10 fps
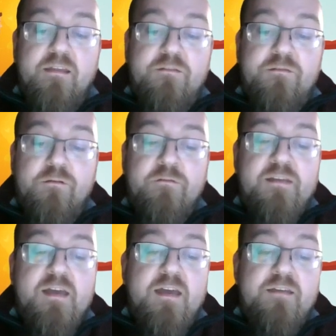that
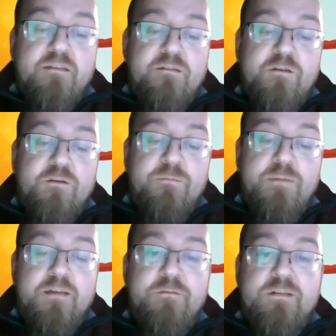serves the secure
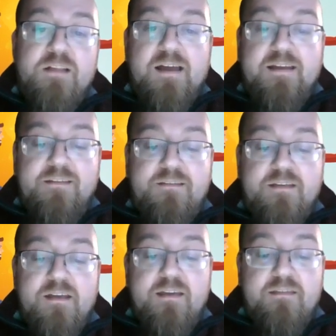base for
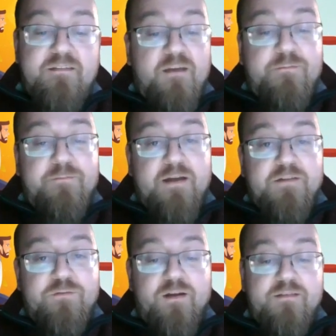clients. This helps
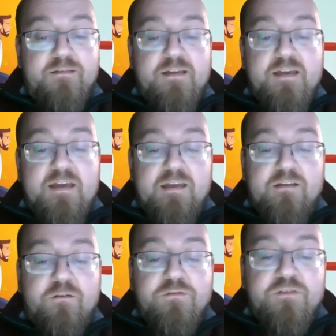provide trust
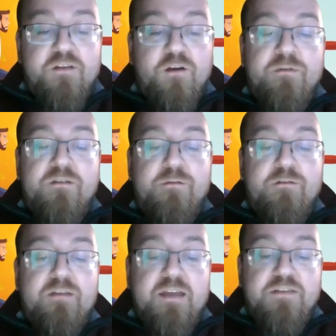and encourages open
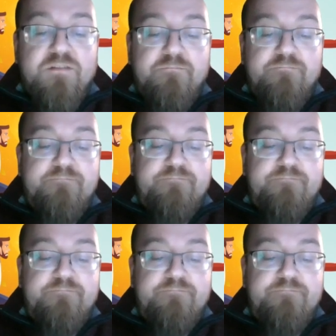communication.